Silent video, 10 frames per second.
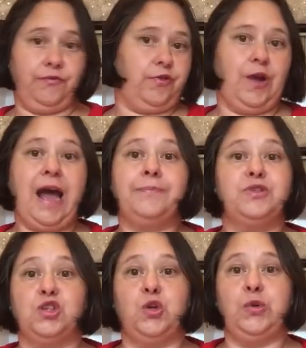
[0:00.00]
for
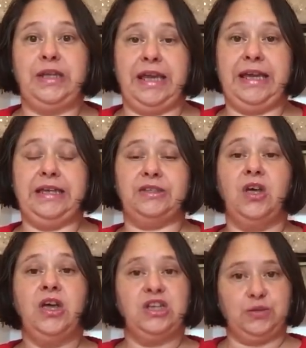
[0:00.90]
absolute years,
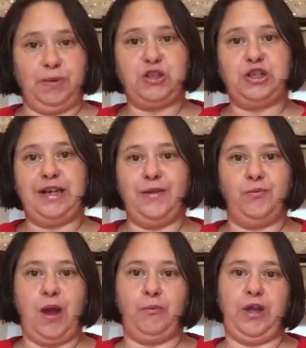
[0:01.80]
especially
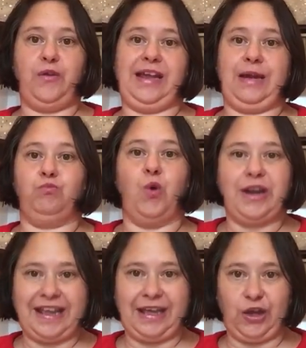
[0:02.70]
when we only had
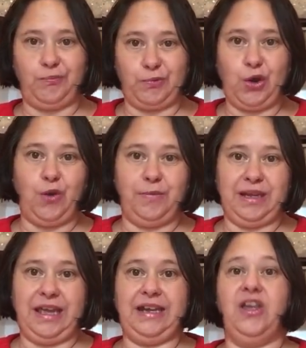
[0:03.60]
one income
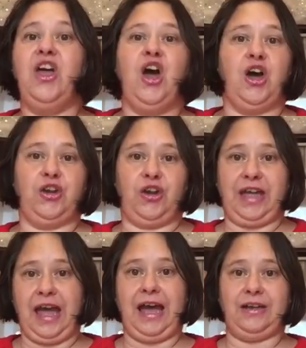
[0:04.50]
coming in and I
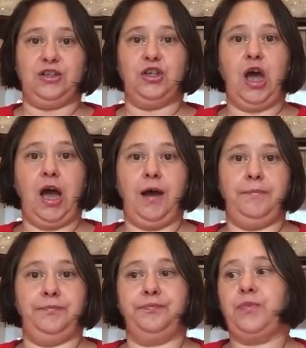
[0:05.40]
had
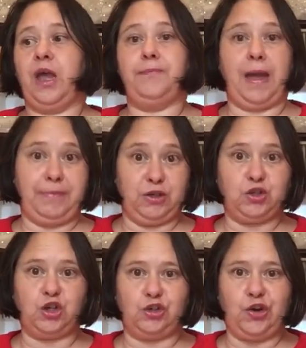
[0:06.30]
a baby and
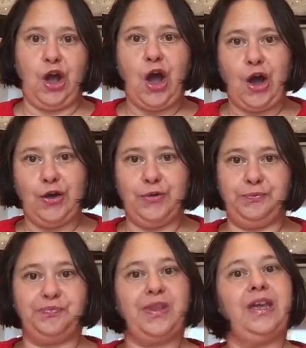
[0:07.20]
toddler at
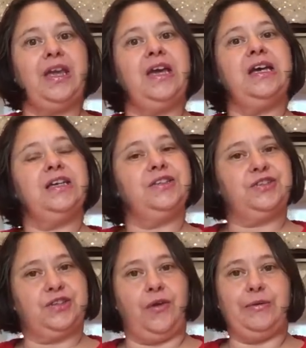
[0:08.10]
home.
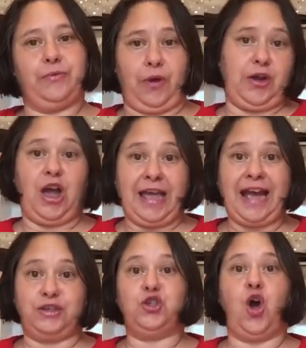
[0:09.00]
And I
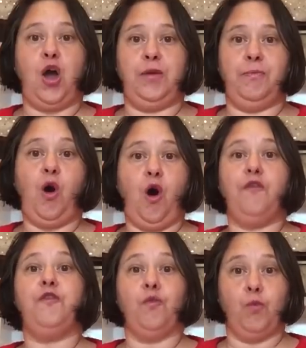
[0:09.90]
had time
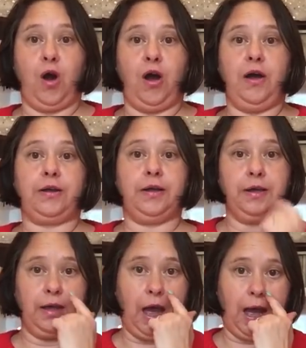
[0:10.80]
off work
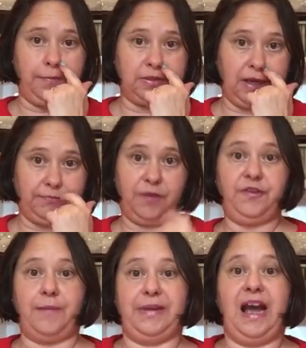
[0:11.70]
to have my
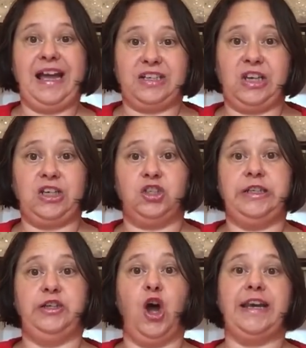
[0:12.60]
family. I had
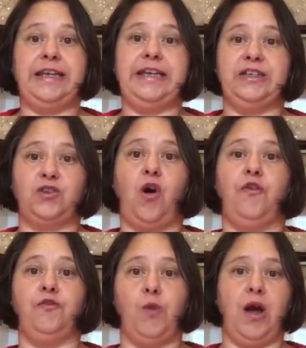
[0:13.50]
actually 9 years
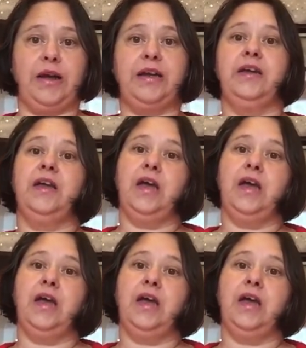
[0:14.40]
off work